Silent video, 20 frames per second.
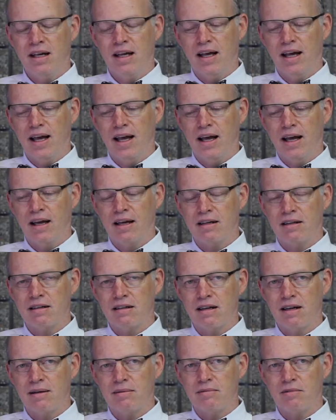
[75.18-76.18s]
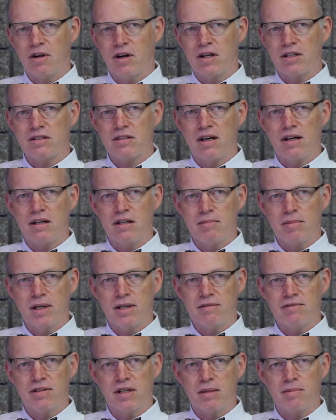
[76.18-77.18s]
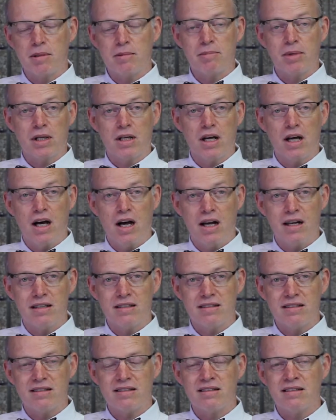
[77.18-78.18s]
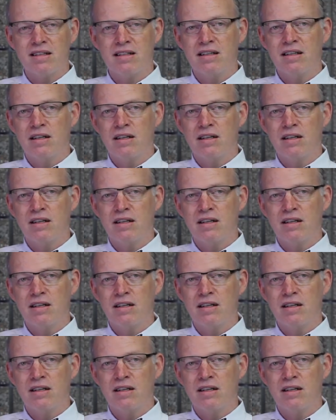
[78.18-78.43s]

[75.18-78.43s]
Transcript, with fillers: And I'm very excited to be at Filament because